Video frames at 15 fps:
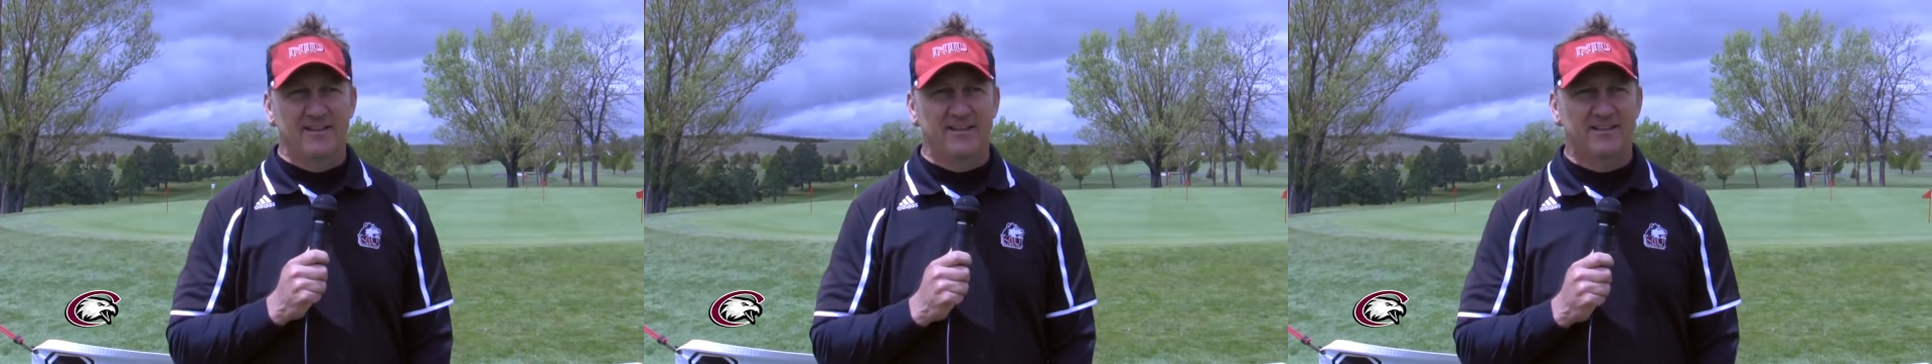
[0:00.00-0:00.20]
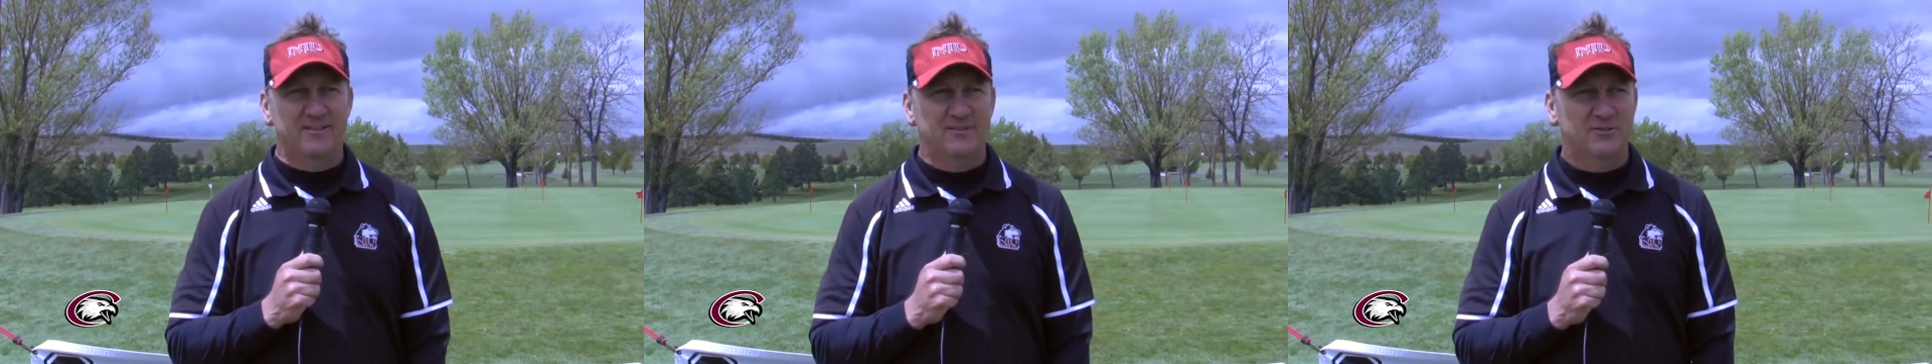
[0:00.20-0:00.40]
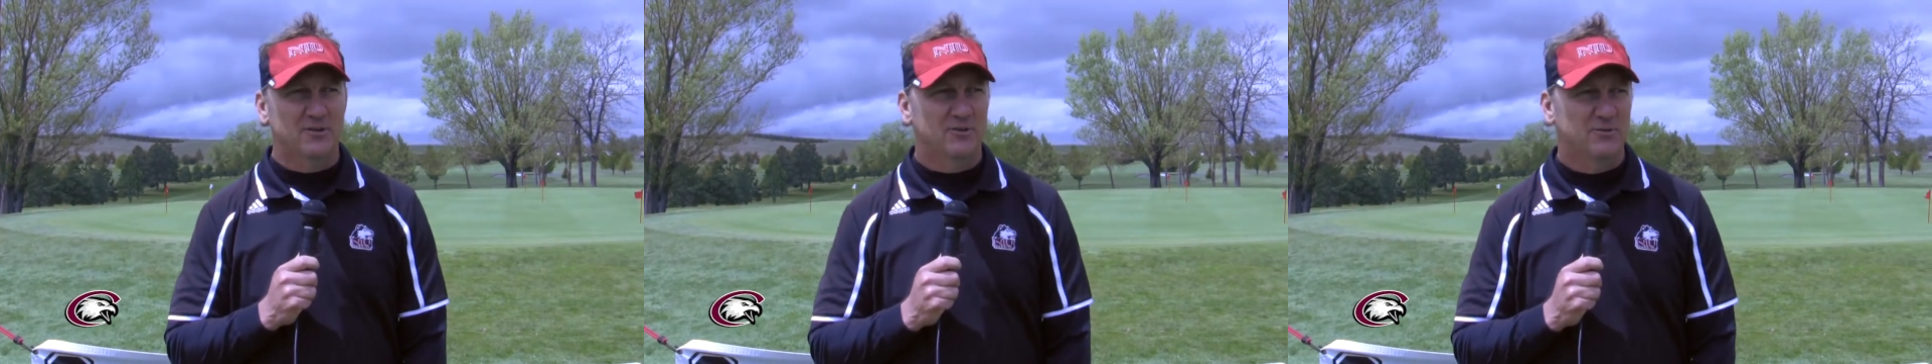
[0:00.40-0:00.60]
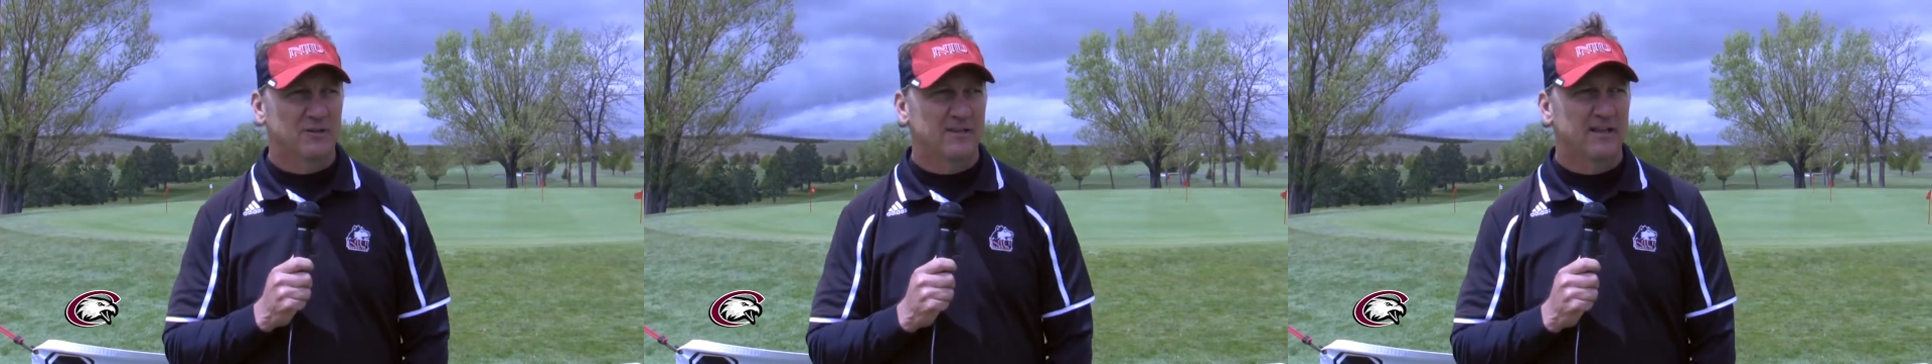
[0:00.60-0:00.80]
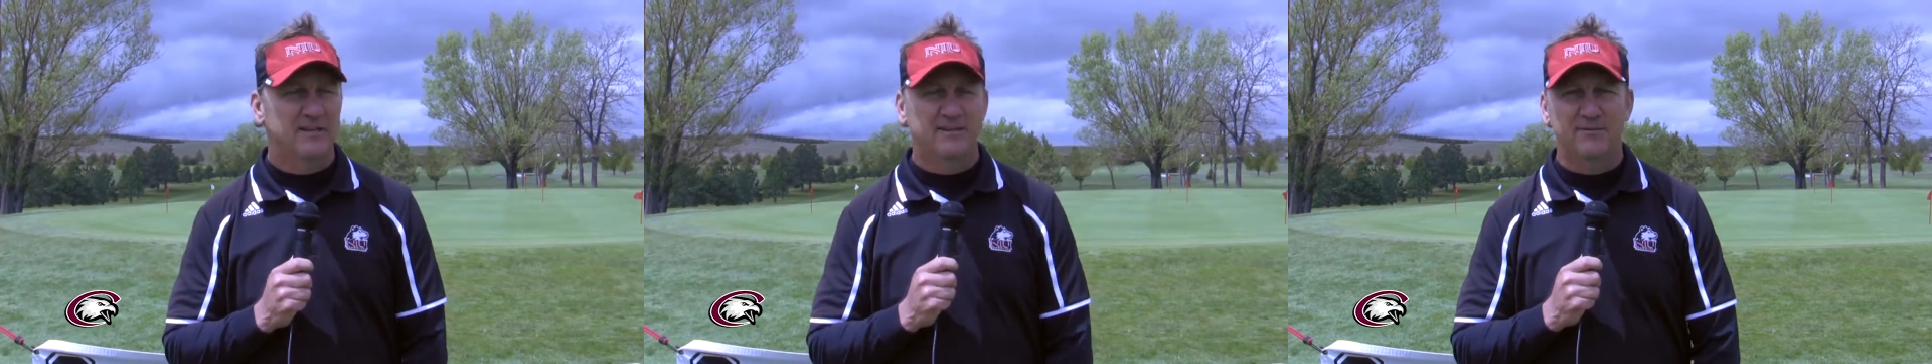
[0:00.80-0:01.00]
and so
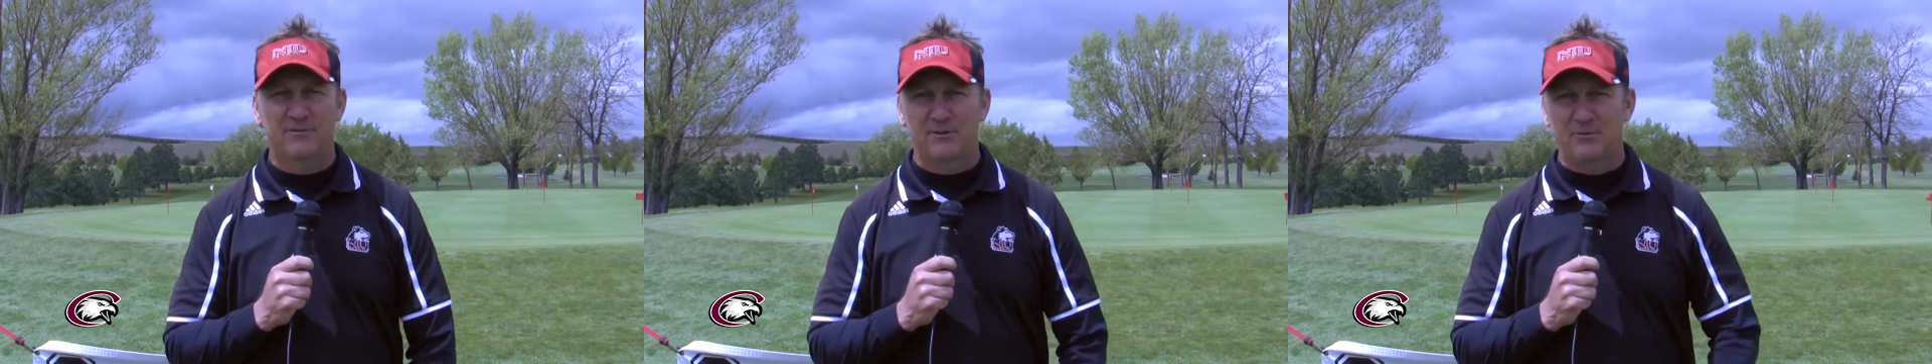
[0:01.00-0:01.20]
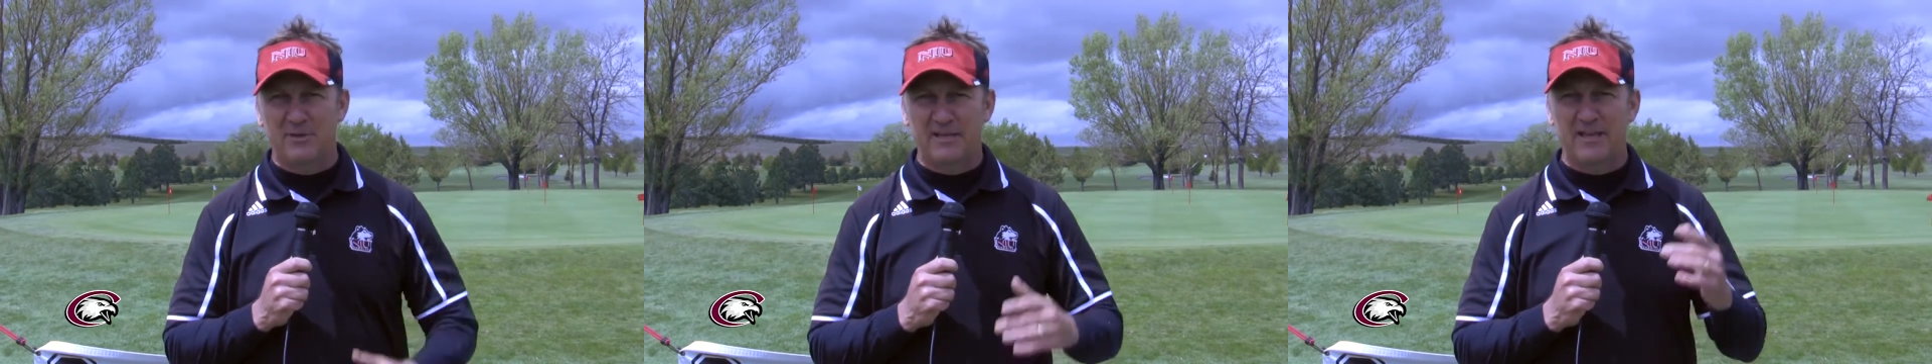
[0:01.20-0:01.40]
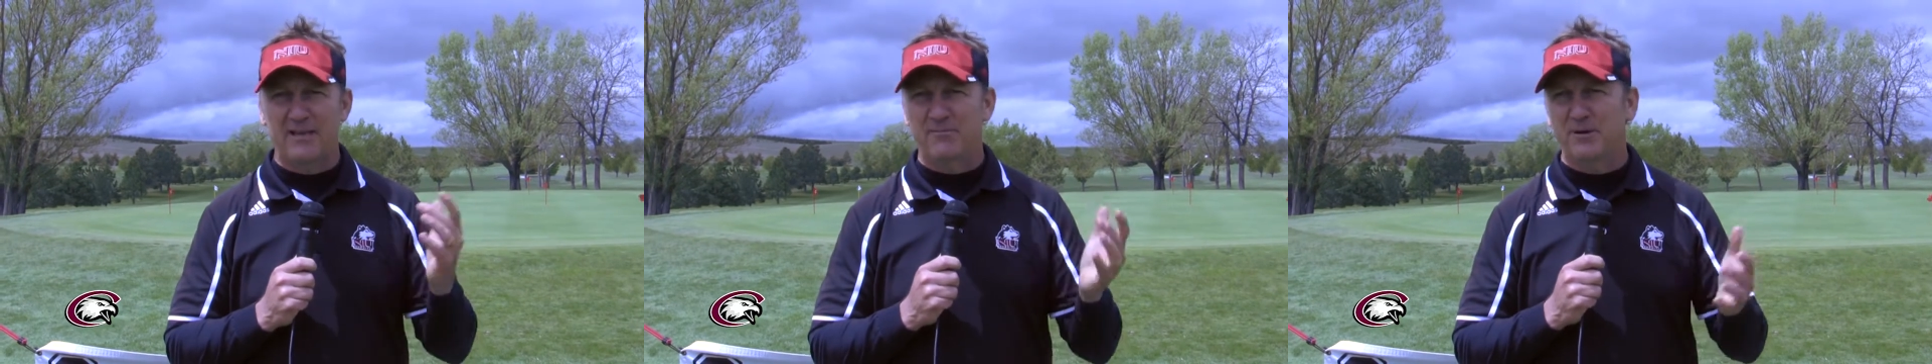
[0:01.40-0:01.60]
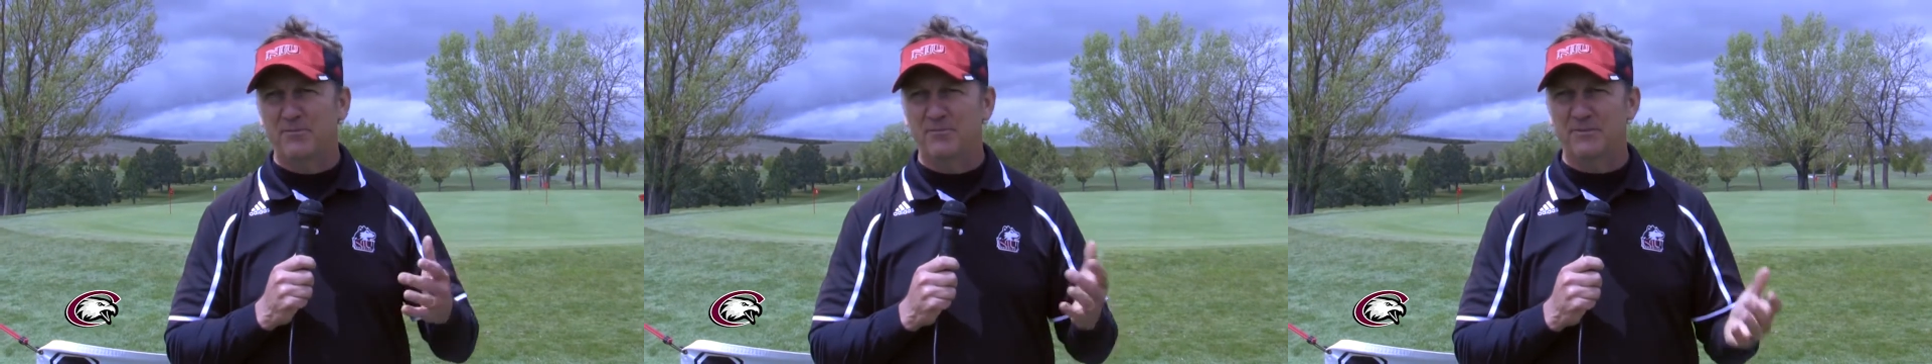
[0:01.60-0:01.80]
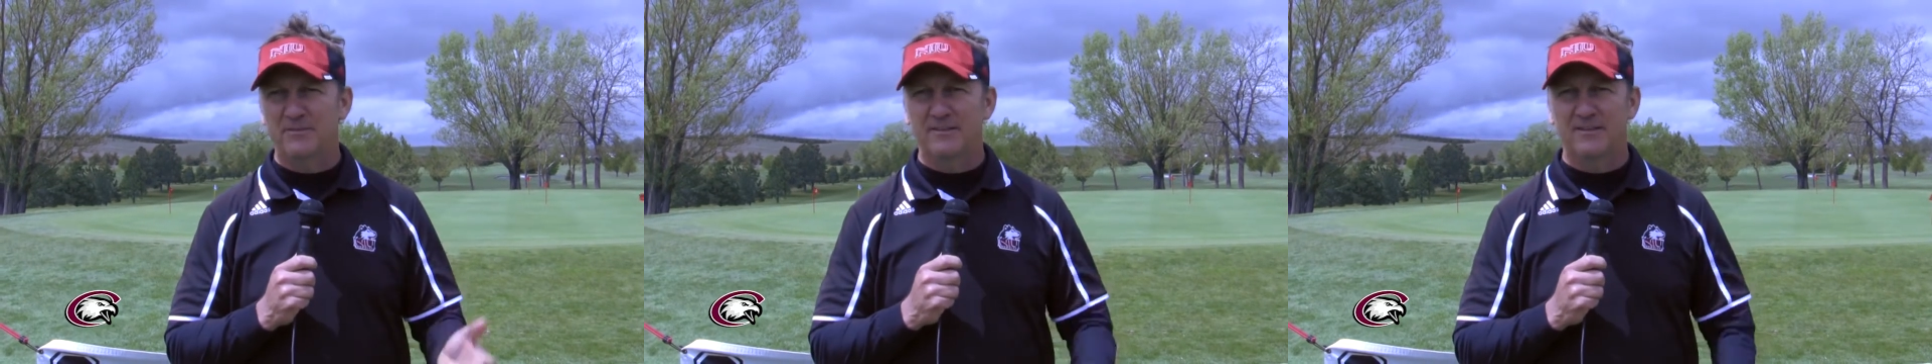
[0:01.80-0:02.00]
collectively we came
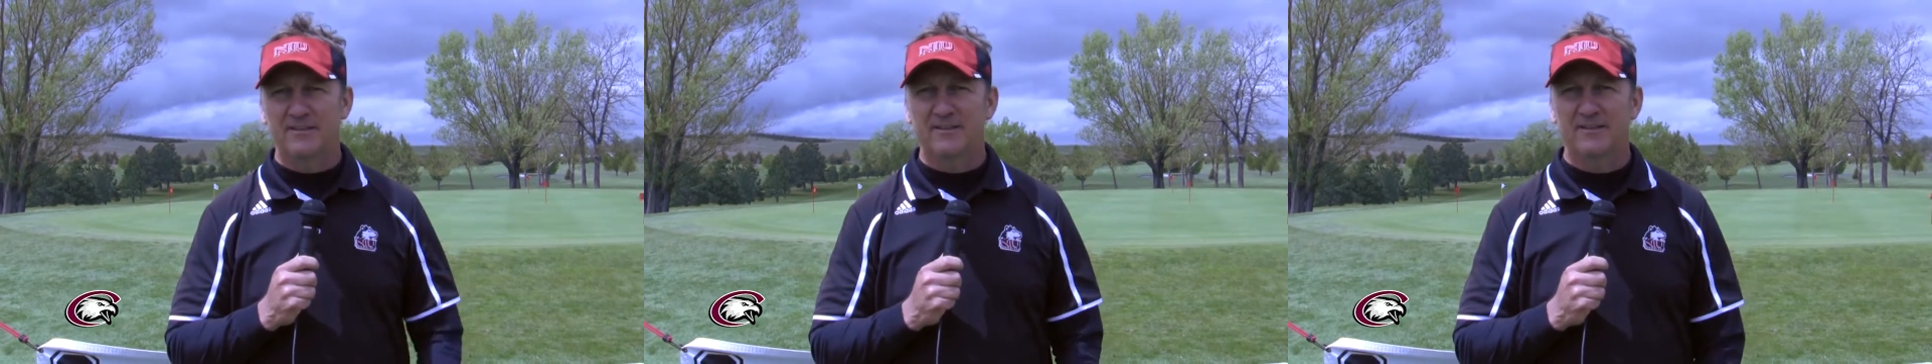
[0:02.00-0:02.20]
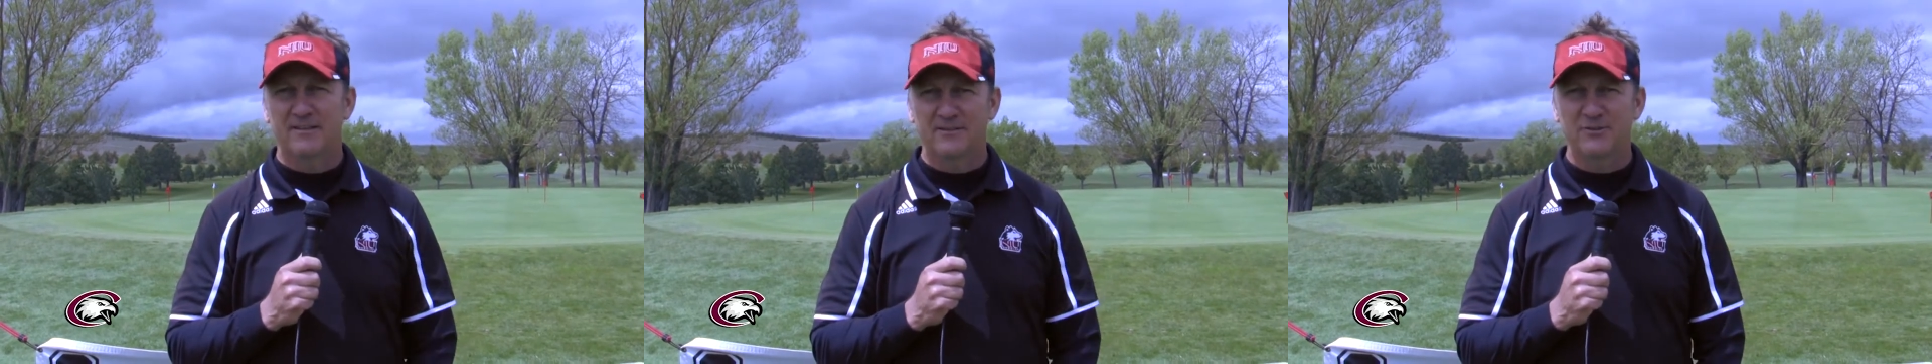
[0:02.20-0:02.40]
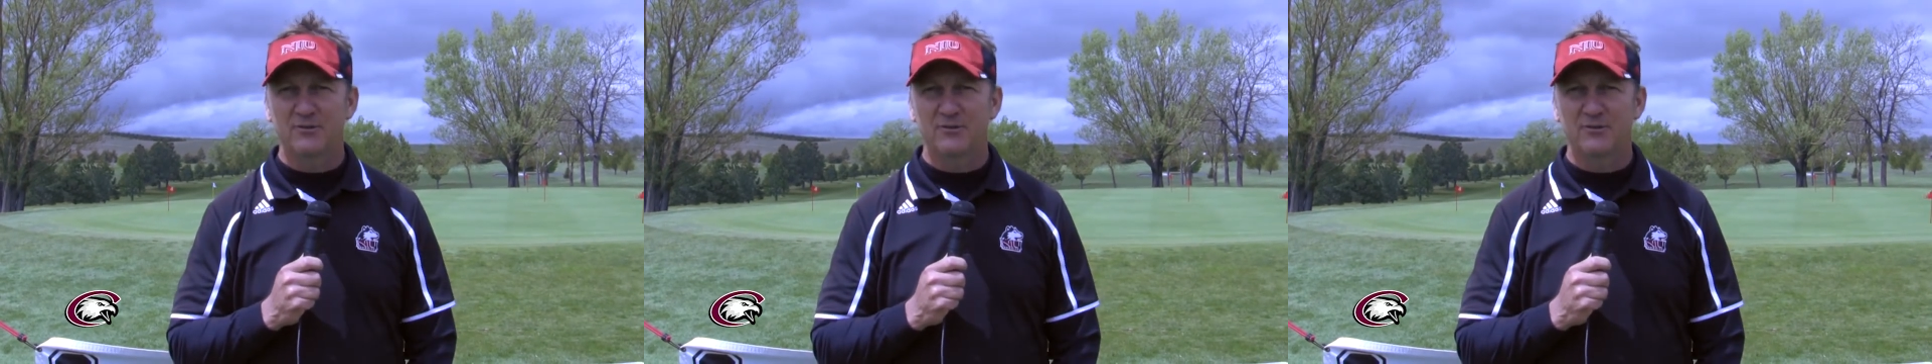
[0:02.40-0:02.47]
up with